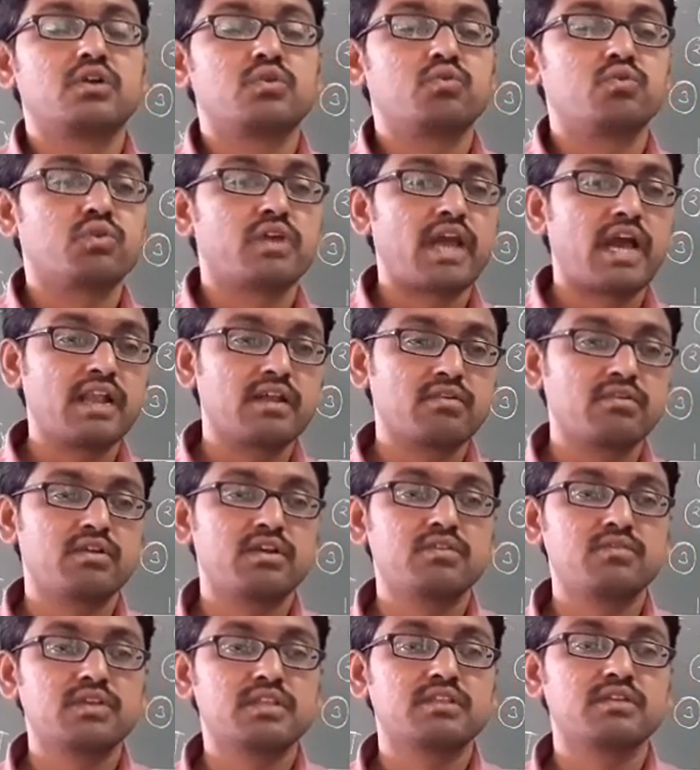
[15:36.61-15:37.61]
To
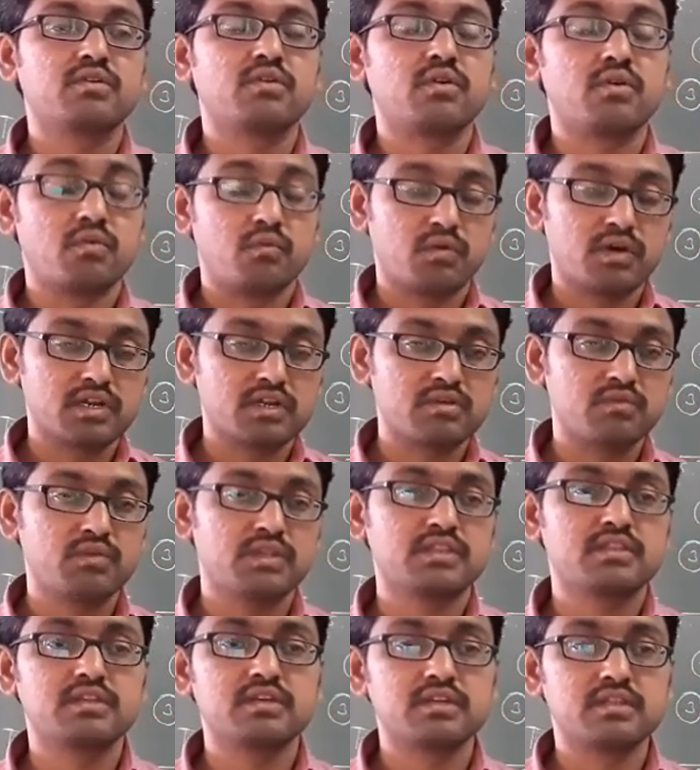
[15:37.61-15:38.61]
calculate with work
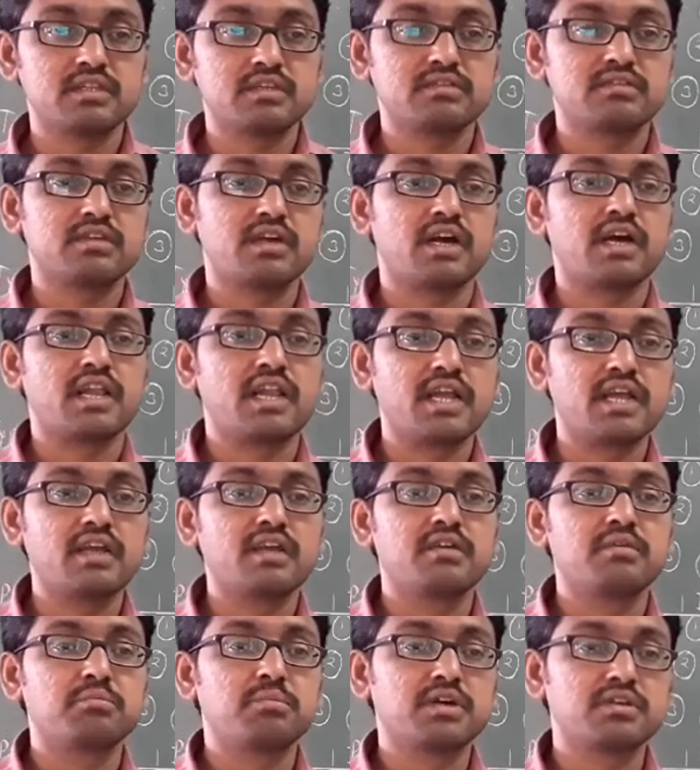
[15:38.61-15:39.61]
with this
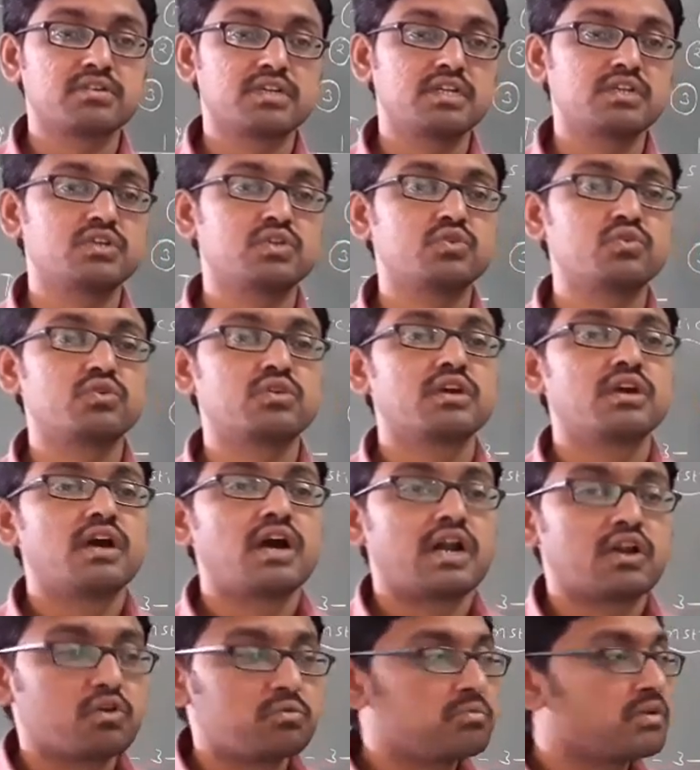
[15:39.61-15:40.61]
array, must and should,
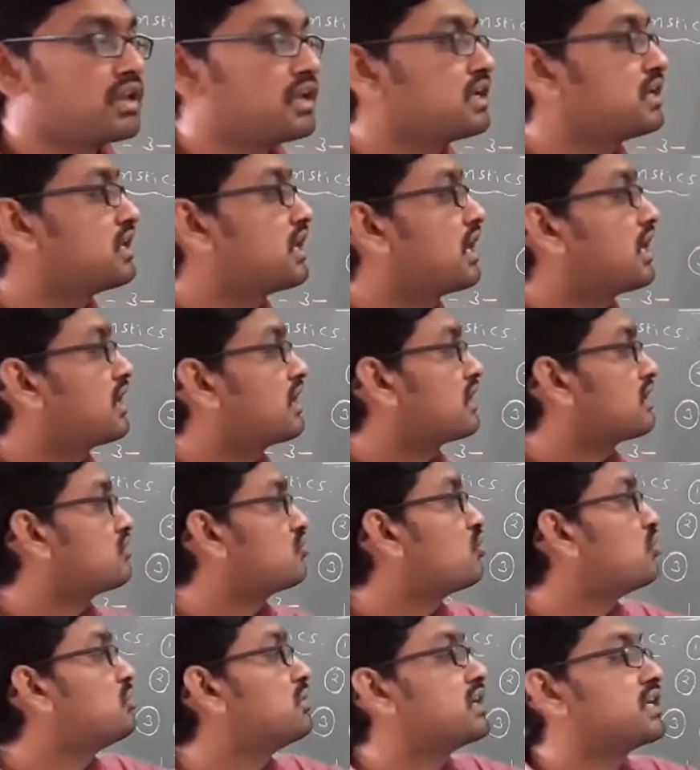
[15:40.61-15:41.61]
automatically the address
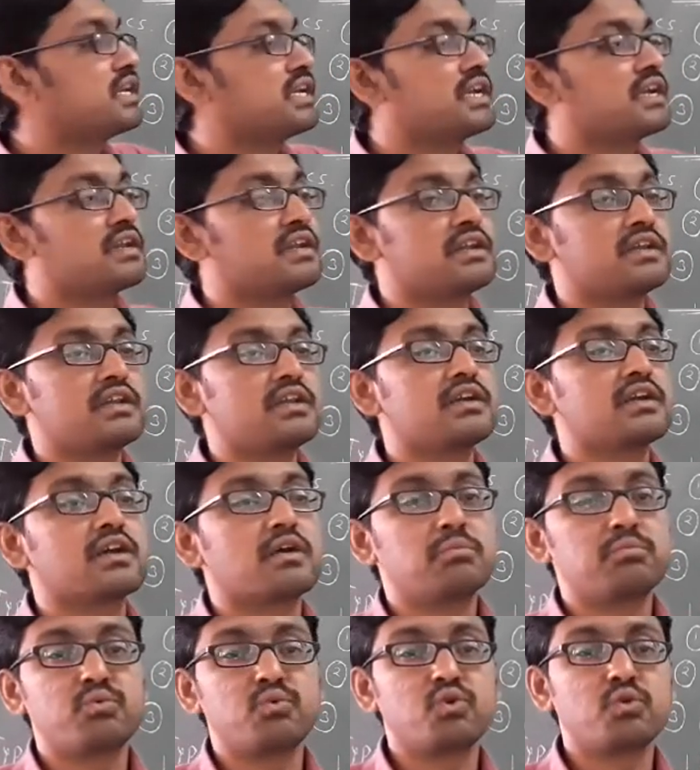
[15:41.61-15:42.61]
will be created in a
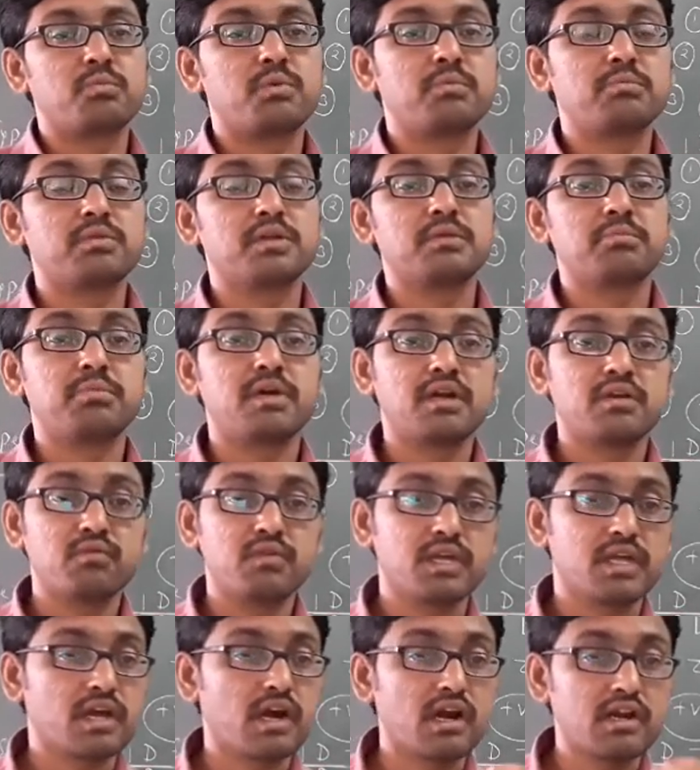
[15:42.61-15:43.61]
computer memory, but
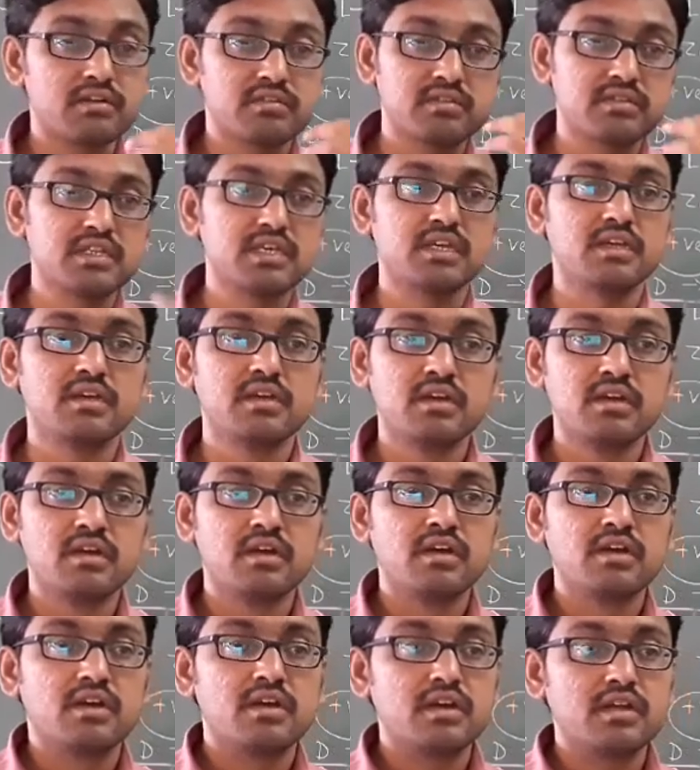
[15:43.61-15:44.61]
we can't see
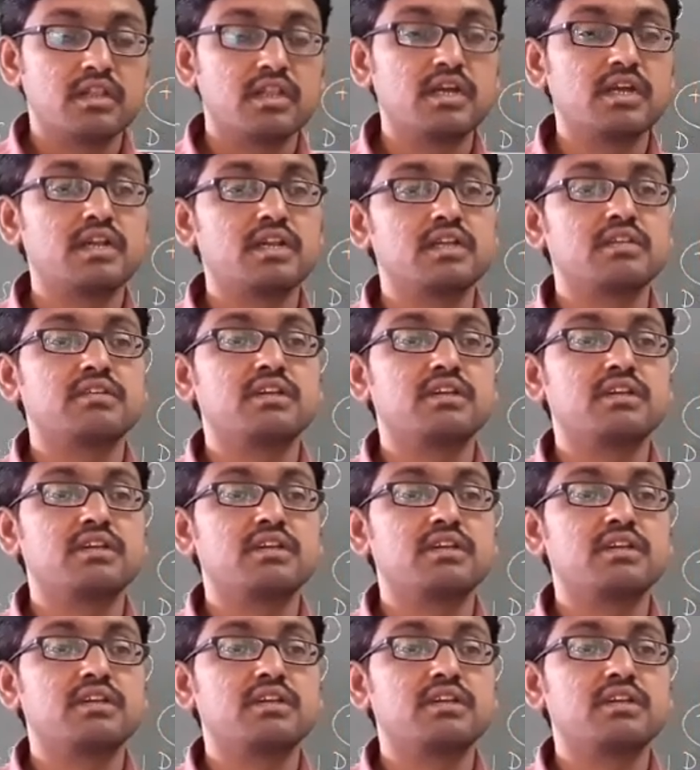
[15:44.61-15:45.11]
that it is